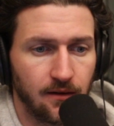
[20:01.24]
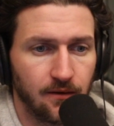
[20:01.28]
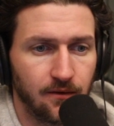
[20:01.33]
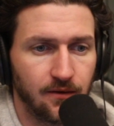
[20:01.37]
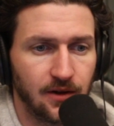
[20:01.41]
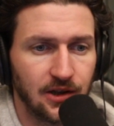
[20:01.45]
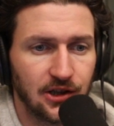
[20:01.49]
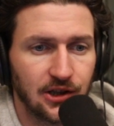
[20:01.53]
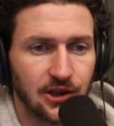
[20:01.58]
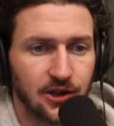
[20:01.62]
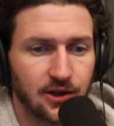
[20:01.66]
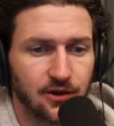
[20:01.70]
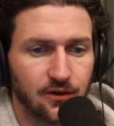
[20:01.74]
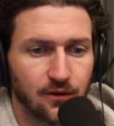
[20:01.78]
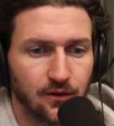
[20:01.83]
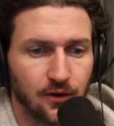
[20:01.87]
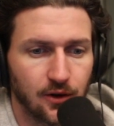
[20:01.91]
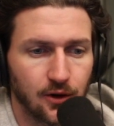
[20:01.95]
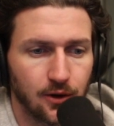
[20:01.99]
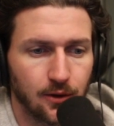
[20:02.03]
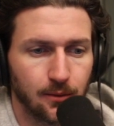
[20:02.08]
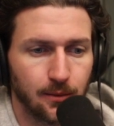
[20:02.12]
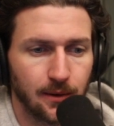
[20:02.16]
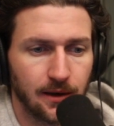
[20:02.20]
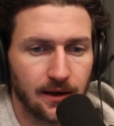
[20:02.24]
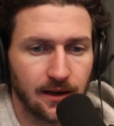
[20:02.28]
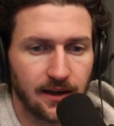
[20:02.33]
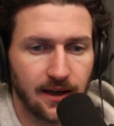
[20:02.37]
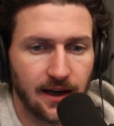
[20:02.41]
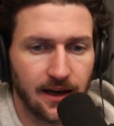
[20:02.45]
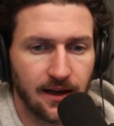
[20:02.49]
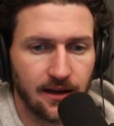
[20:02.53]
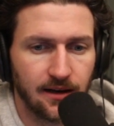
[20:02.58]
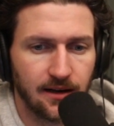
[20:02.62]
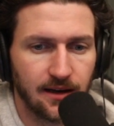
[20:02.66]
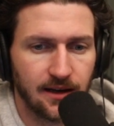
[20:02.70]
Vintage Verb
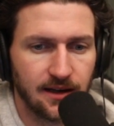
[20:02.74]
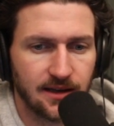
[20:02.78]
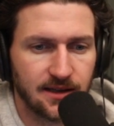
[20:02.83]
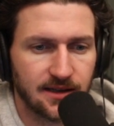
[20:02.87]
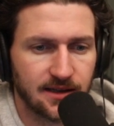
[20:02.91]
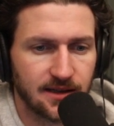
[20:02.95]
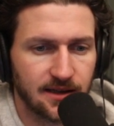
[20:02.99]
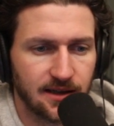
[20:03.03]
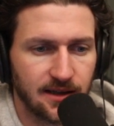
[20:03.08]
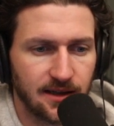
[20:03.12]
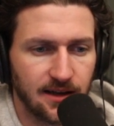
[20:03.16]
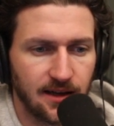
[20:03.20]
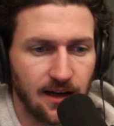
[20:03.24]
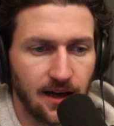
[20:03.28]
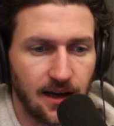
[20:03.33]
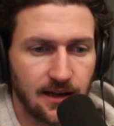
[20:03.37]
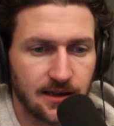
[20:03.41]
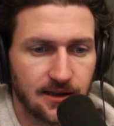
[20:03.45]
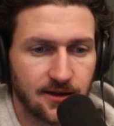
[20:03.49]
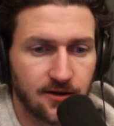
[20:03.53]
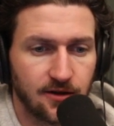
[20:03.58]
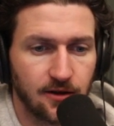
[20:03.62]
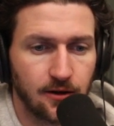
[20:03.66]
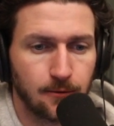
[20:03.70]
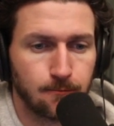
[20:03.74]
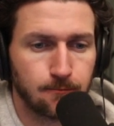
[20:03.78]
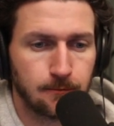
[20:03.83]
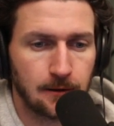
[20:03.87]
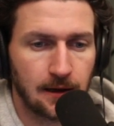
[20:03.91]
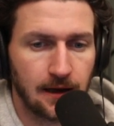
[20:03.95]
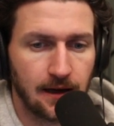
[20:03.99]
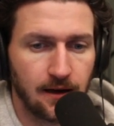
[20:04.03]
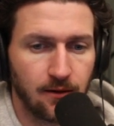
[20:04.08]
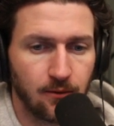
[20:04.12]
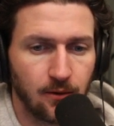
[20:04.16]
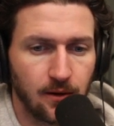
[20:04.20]
again, and it's still a
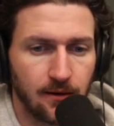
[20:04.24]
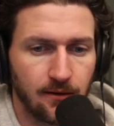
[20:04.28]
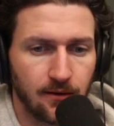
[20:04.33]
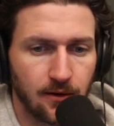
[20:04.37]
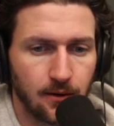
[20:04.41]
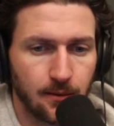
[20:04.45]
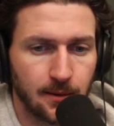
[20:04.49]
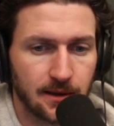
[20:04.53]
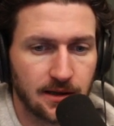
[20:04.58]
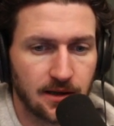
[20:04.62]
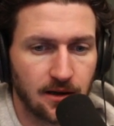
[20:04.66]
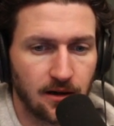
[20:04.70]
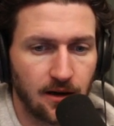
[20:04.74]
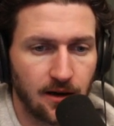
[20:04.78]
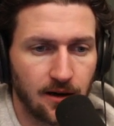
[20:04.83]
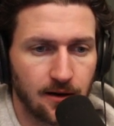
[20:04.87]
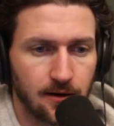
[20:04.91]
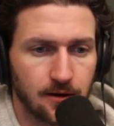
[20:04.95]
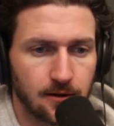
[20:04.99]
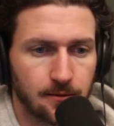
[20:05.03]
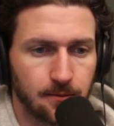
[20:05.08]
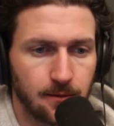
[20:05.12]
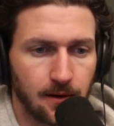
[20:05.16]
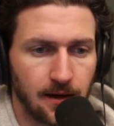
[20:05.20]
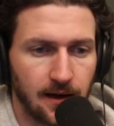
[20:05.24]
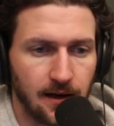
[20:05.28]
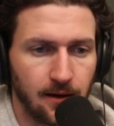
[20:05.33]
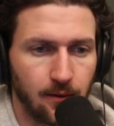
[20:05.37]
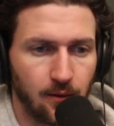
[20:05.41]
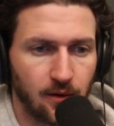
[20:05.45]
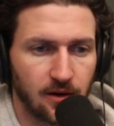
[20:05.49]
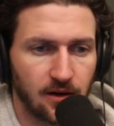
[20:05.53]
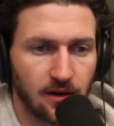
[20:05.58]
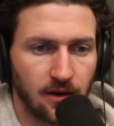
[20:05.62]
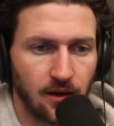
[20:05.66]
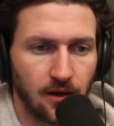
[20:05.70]
plate reverb. It's a large plate
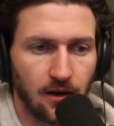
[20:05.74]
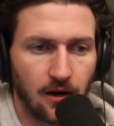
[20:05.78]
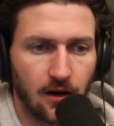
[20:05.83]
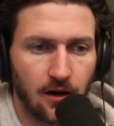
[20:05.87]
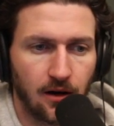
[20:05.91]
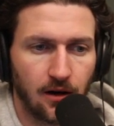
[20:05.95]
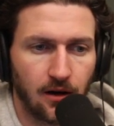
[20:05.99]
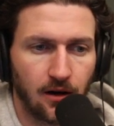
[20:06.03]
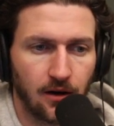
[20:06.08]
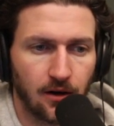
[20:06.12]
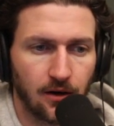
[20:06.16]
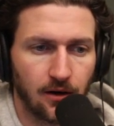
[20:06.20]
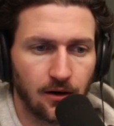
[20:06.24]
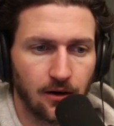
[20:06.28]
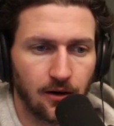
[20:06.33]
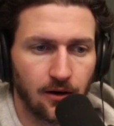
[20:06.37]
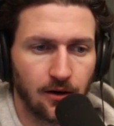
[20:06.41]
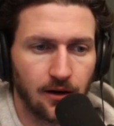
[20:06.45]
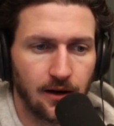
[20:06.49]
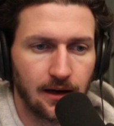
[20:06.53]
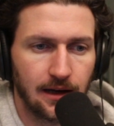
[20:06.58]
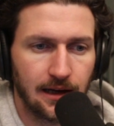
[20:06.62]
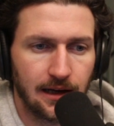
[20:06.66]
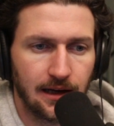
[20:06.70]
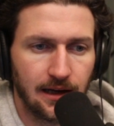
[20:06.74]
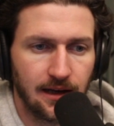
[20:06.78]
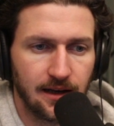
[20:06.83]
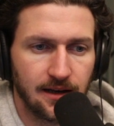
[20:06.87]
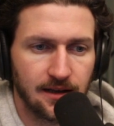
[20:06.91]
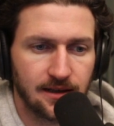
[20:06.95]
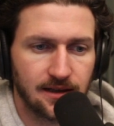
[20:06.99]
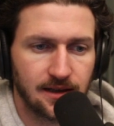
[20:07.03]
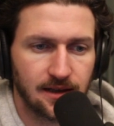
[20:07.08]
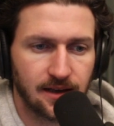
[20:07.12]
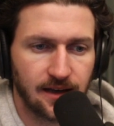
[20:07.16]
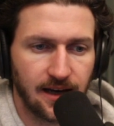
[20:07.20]
with a longer
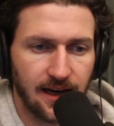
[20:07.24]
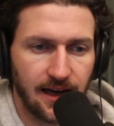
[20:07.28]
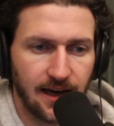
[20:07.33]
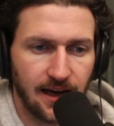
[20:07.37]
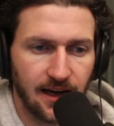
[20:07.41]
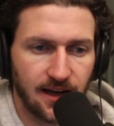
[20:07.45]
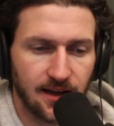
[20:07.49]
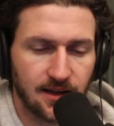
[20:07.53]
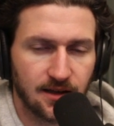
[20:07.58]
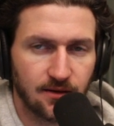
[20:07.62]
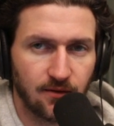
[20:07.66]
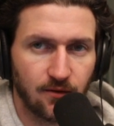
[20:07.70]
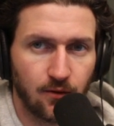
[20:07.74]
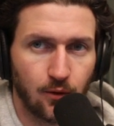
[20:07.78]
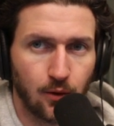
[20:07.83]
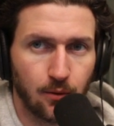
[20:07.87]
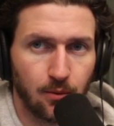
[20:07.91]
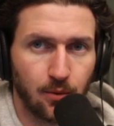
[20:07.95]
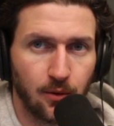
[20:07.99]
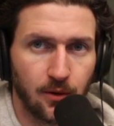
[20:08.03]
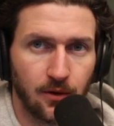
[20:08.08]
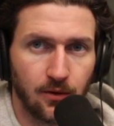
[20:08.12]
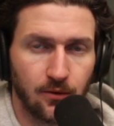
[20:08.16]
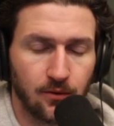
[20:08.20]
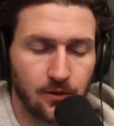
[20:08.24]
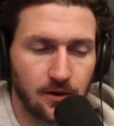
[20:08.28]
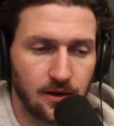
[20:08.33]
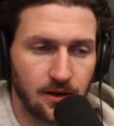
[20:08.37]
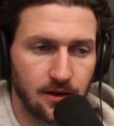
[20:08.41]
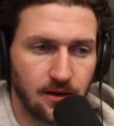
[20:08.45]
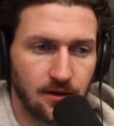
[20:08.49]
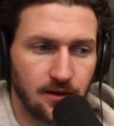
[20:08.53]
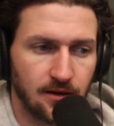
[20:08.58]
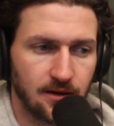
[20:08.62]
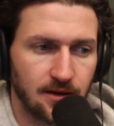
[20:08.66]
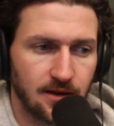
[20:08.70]
decay. It's
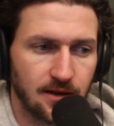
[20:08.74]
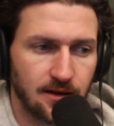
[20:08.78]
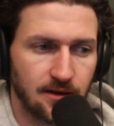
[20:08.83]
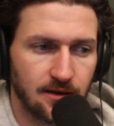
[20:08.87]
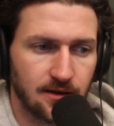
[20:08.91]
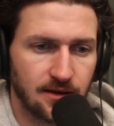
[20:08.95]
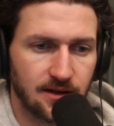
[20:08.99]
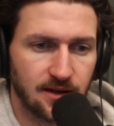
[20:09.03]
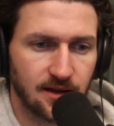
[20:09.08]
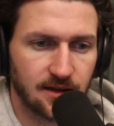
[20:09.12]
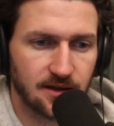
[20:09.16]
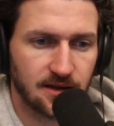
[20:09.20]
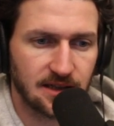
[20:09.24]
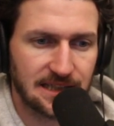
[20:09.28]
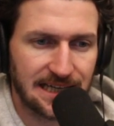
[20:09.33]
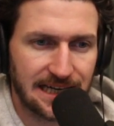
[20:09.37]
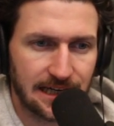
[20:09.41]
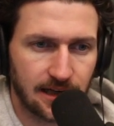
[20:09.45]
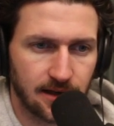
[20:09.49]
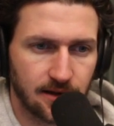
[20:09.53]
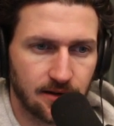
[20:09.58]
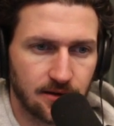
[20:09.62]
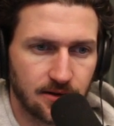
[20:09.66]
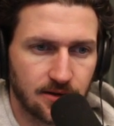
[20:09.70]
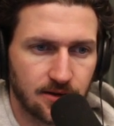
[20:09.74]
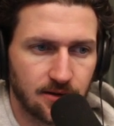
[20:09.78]
4.36 seconds.